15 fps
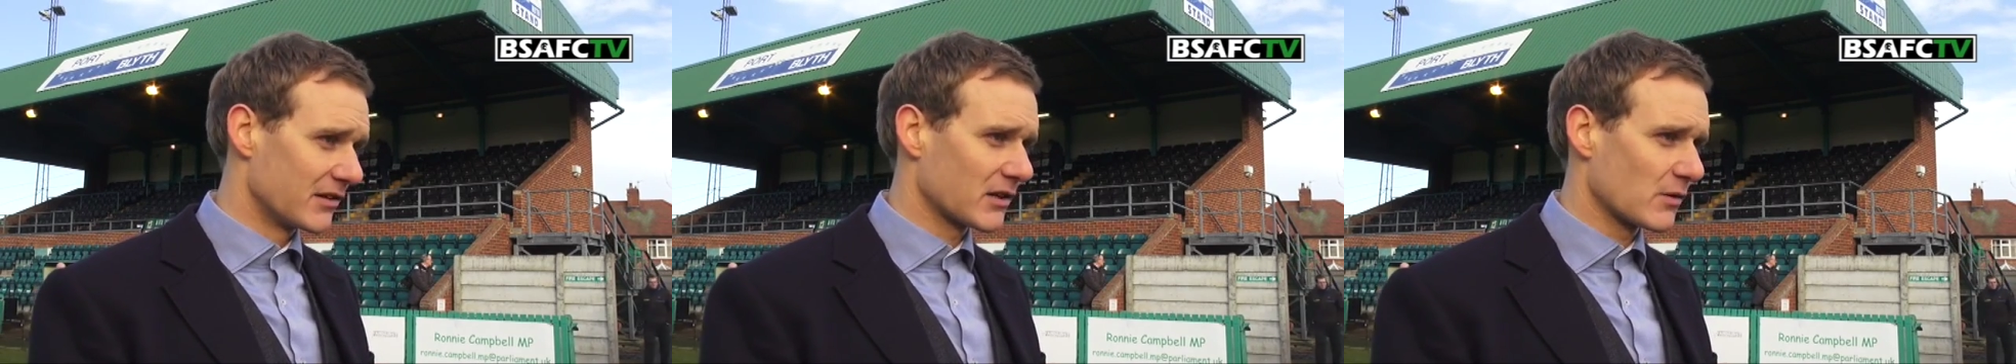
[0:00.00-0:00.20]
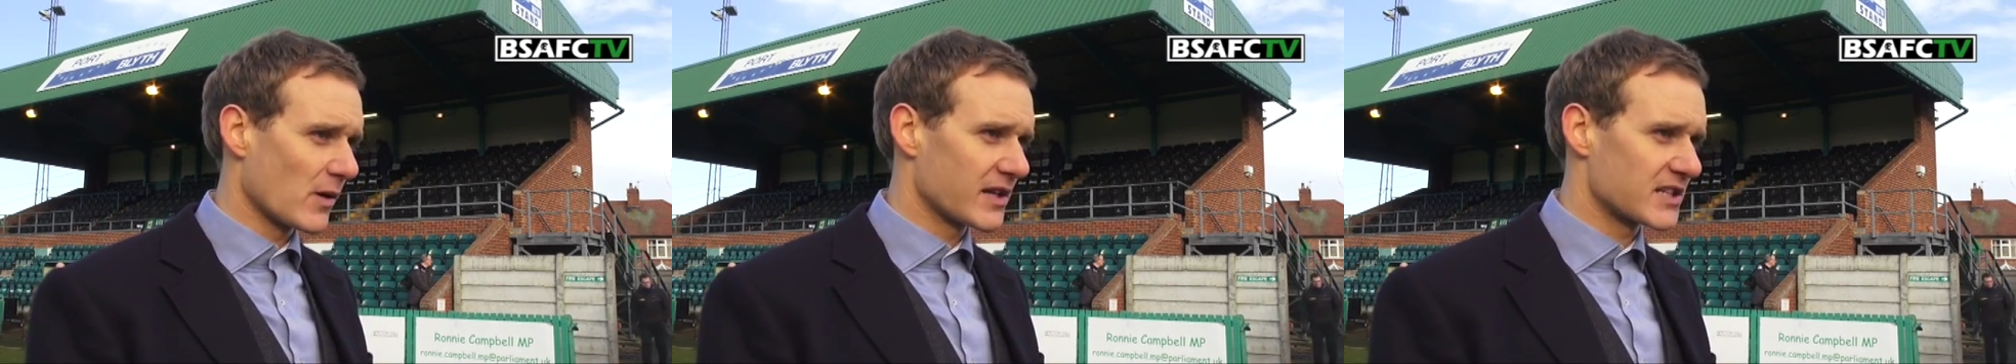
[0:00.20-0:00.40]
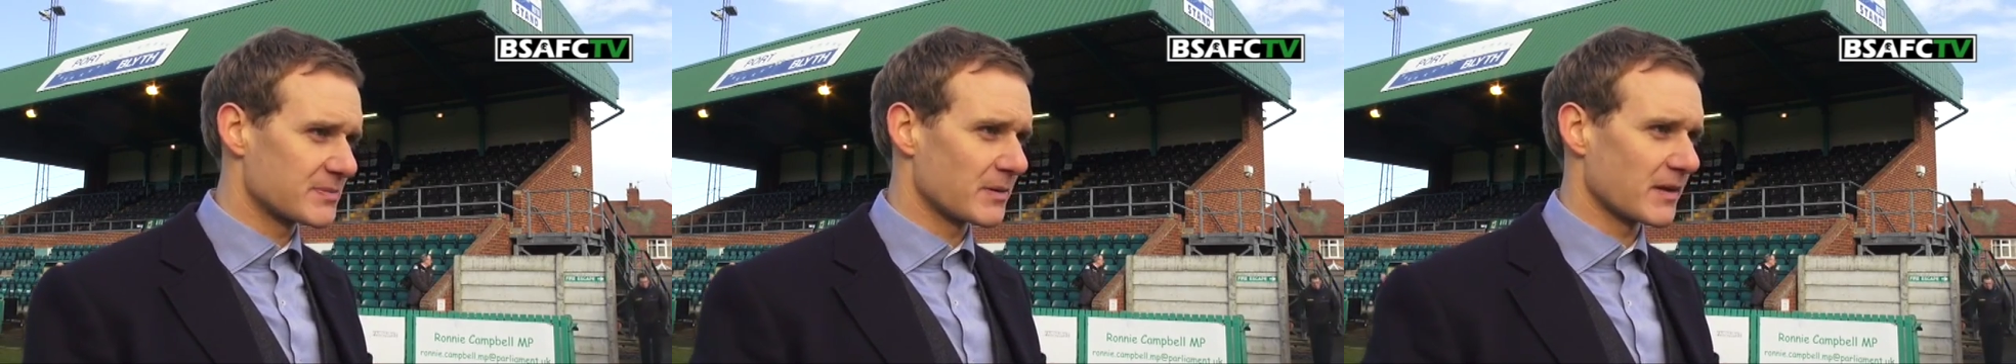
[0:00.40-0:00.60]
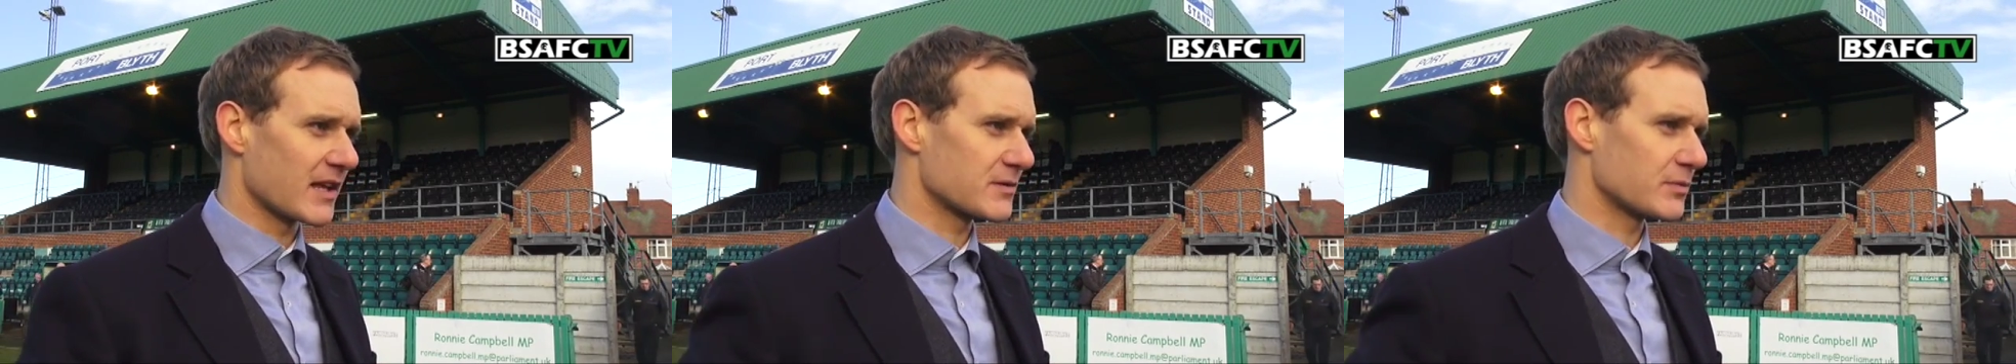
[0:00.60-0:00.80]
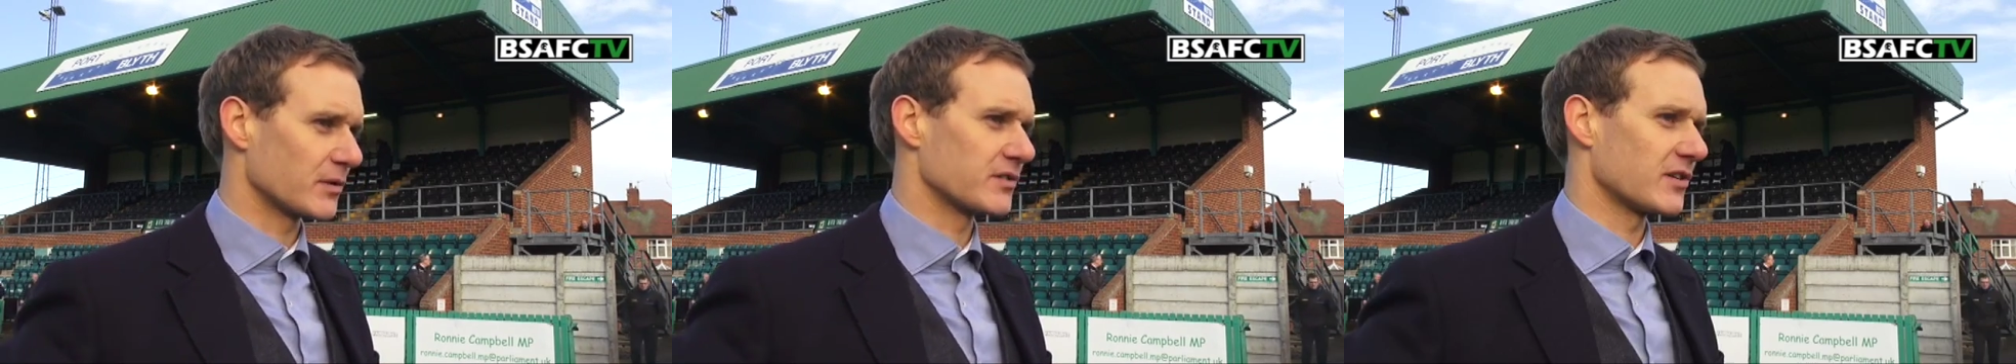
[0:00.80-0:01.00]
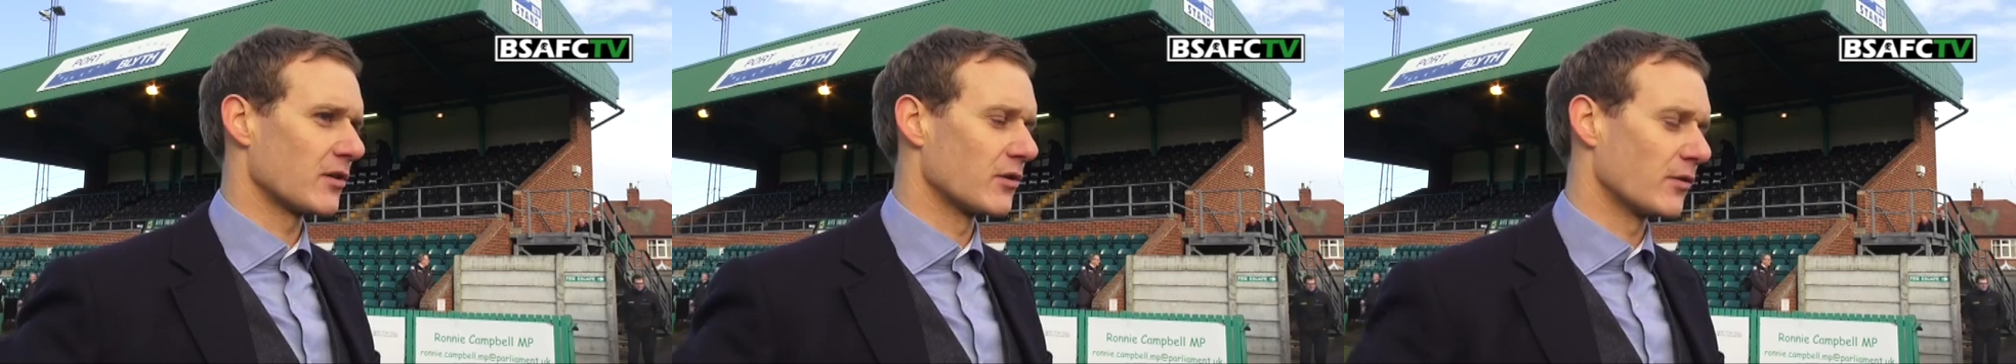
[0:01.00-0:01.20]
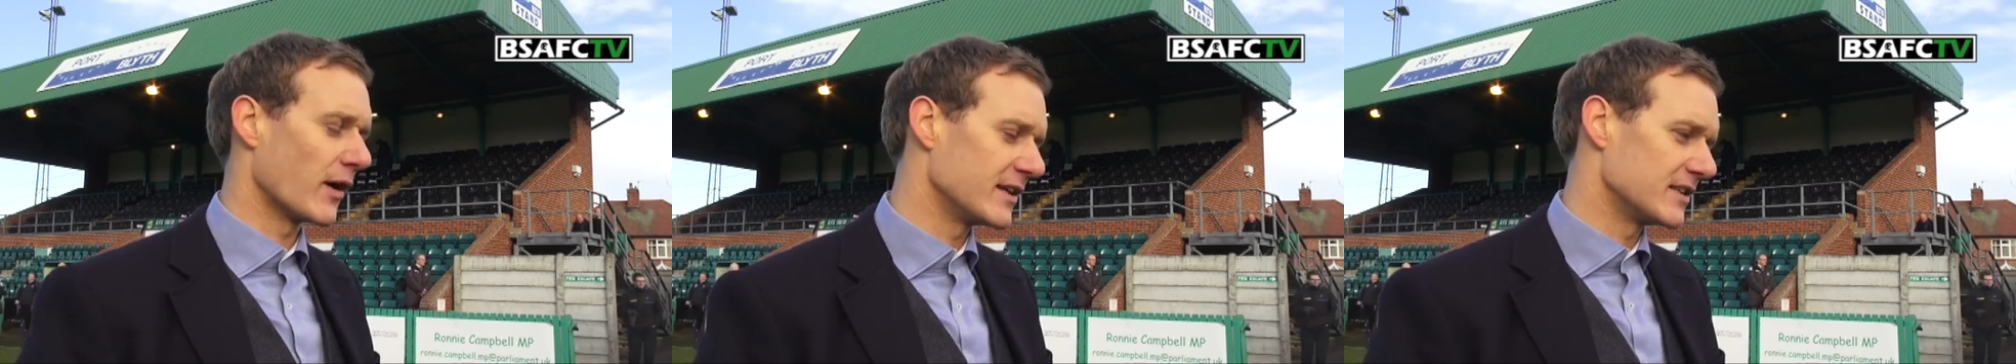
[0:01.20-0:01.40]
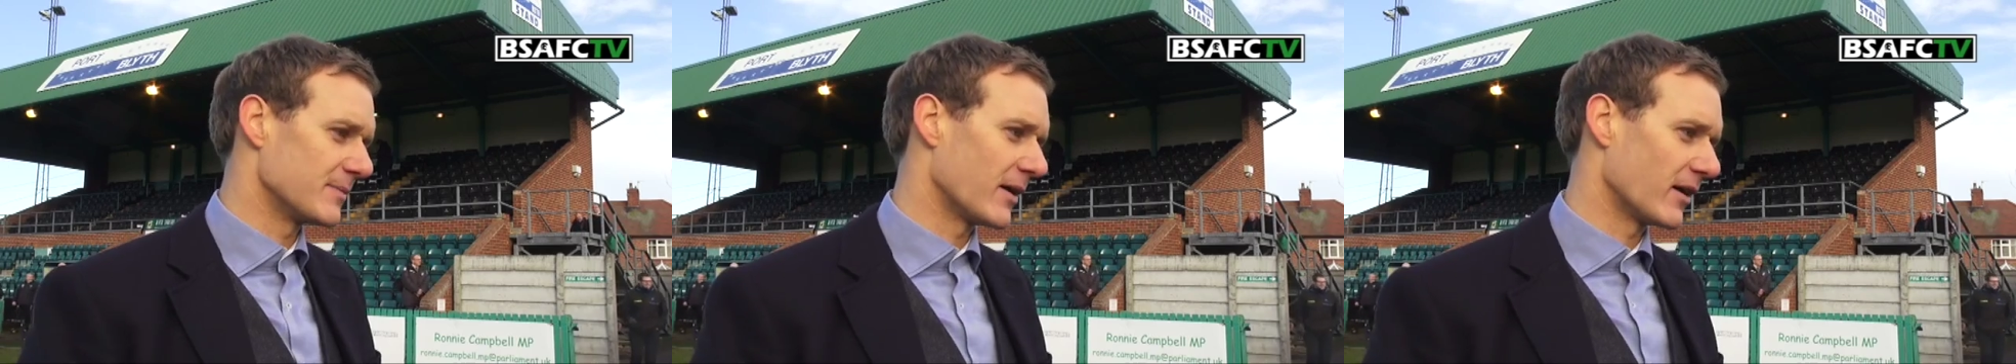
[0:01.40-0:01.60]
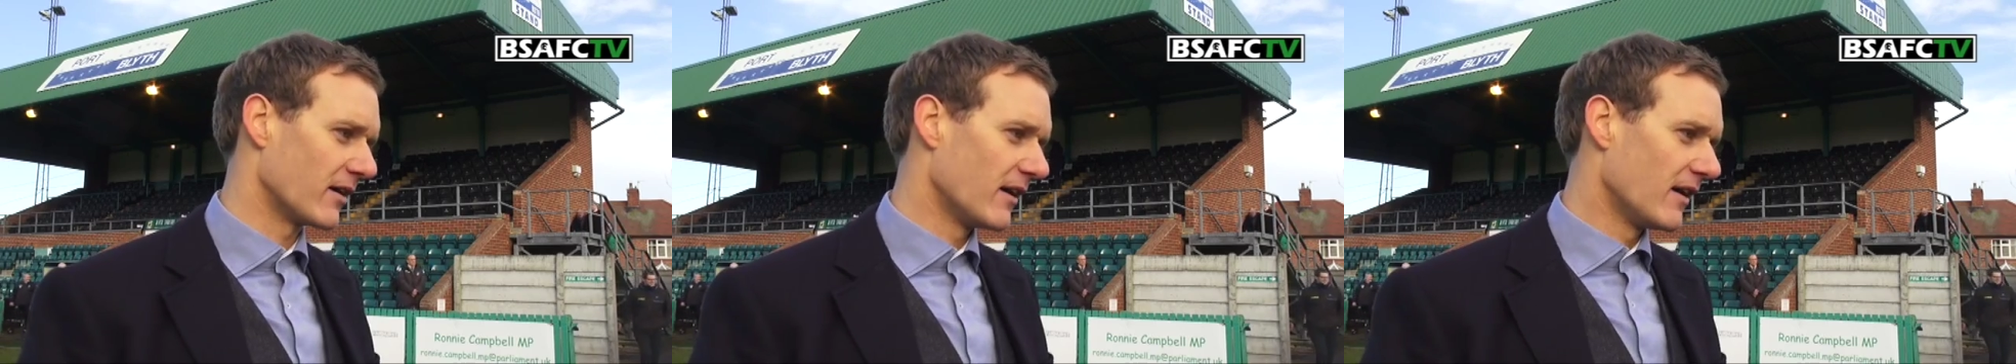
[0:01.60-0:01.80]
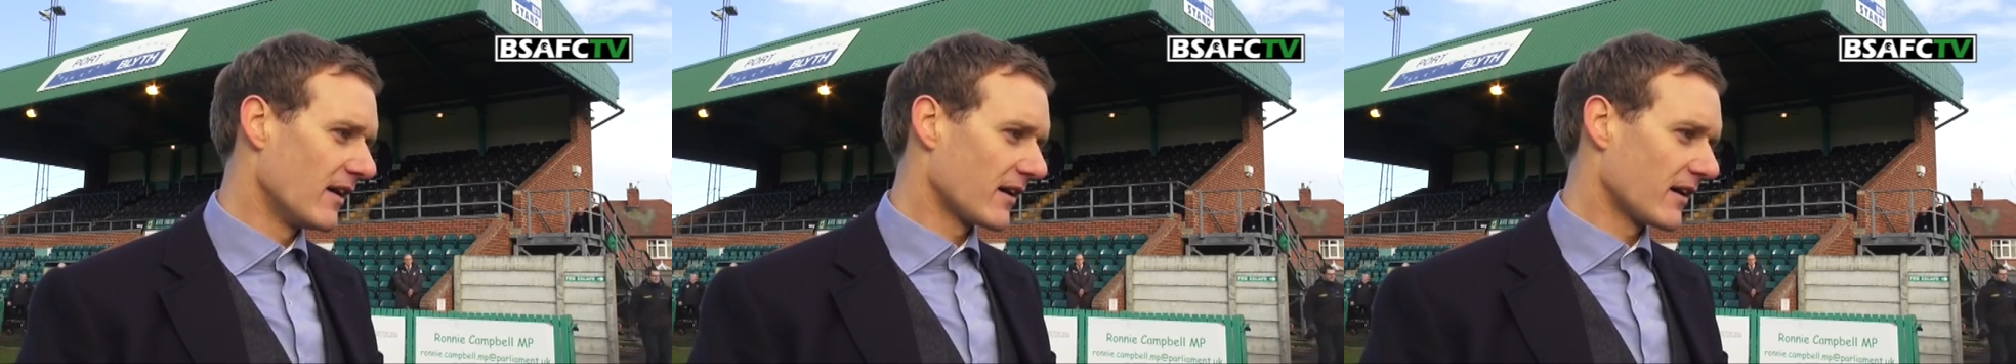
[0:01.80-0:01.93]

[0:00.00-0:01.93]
requests, but that's what's so great about